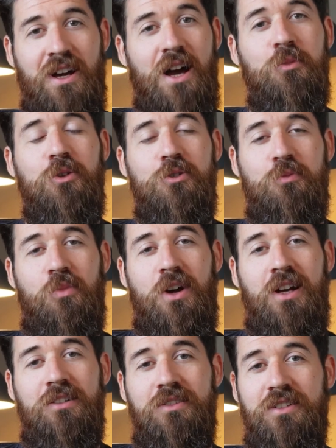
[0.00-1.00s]
I'm Coach
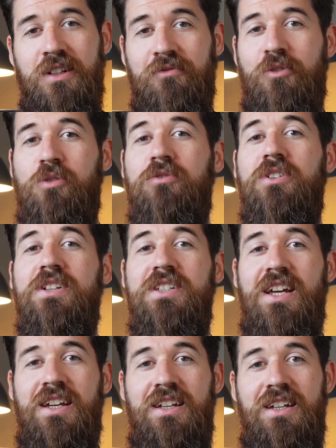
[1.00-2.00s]
Pratt, and for over a
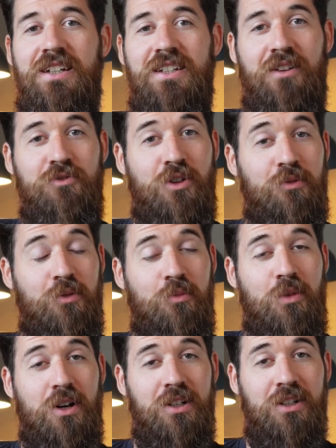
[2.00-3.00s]
decade, I've taught
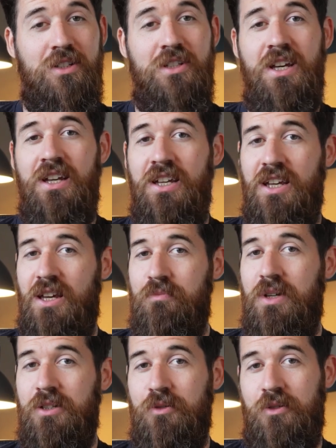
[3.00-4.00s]
robotics
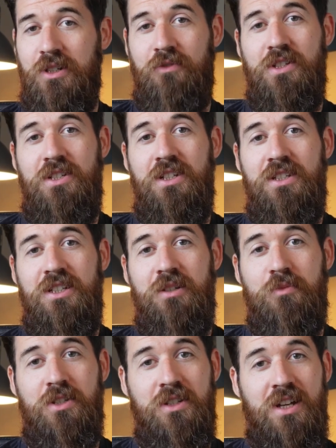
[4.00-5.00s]
and mentored F T C
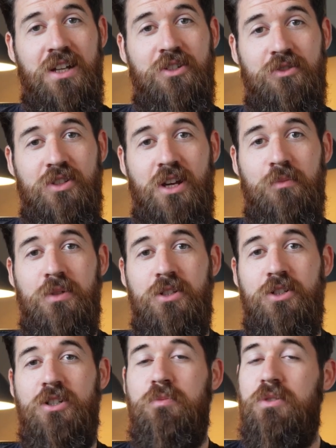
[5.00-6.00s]
teams to national
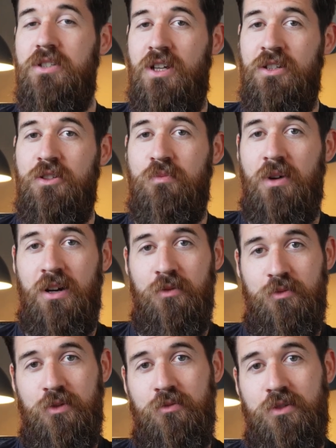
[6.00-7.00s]
championships and
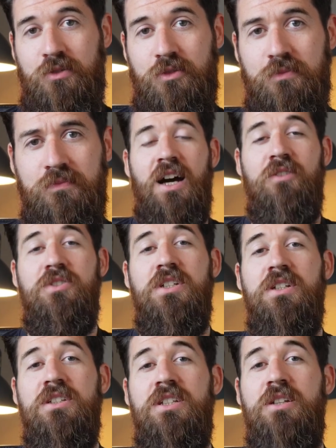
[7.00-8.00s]
Inspire Award winners. I've
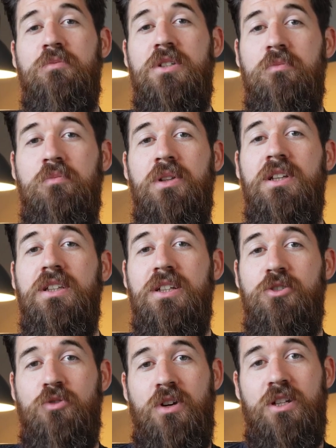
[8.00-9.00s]
seen teams
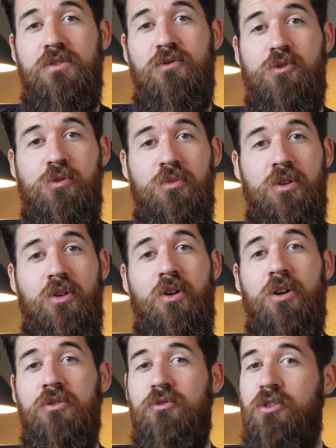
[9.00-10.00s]
completely transform their
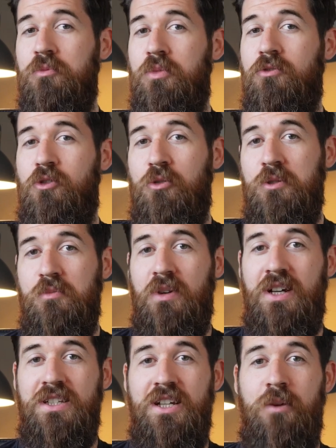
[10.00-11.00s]
on-field performance
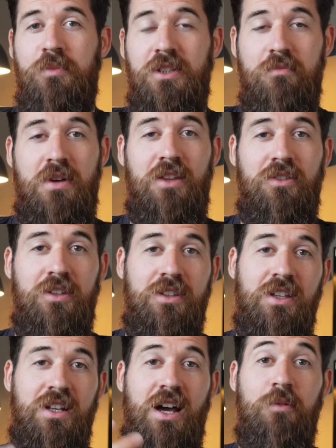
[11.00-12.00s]
by adopting the
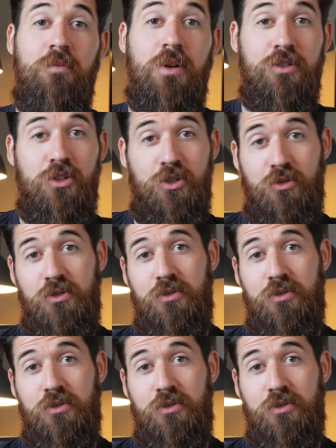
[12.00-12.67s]
method that I'm about to show